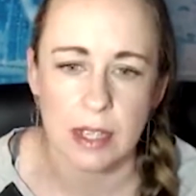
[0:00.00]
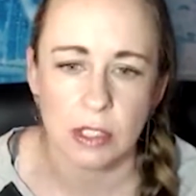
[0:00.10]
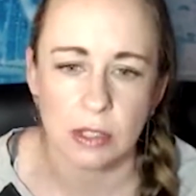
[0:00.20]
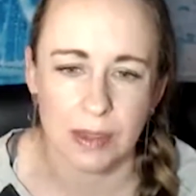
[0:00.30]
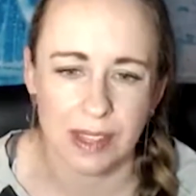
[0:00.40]

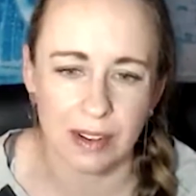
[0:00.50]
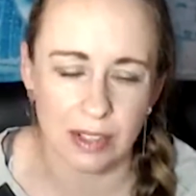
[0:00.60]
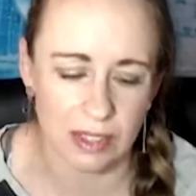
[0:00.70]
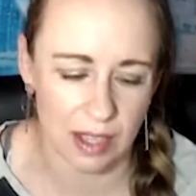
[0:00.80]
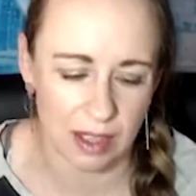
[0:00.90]
So
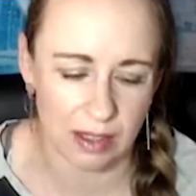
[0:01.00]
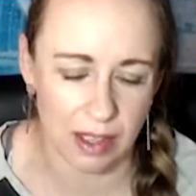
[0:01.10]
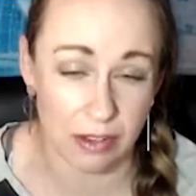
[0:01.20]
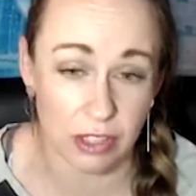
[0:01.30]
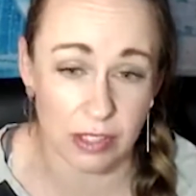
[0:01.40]
here's
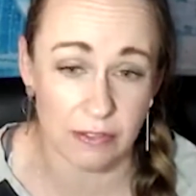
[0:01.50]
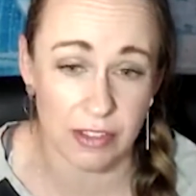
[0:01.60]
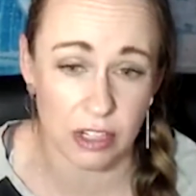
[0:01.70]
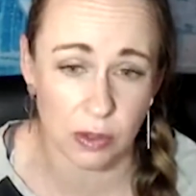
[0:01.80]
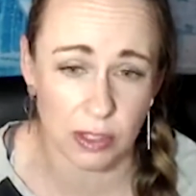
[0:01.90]
just a
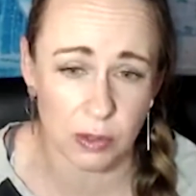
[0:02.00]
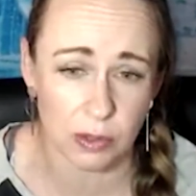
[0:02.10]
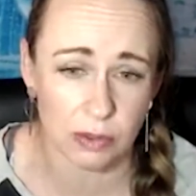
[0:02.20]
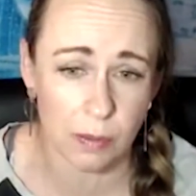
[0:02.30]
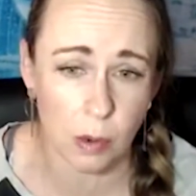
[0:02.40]
visual. This
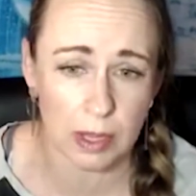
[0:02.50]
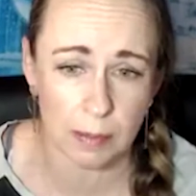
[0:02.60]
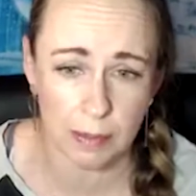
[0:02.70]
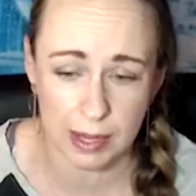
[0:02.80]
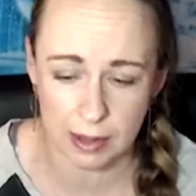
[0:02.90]
one's from
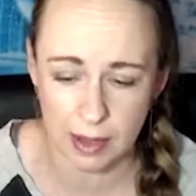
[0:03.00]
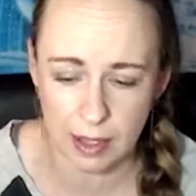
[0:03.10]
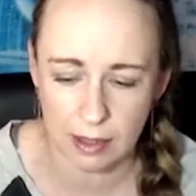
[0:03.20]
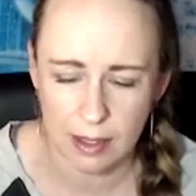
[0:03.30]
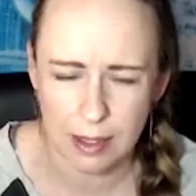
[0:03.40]
Wikipedia.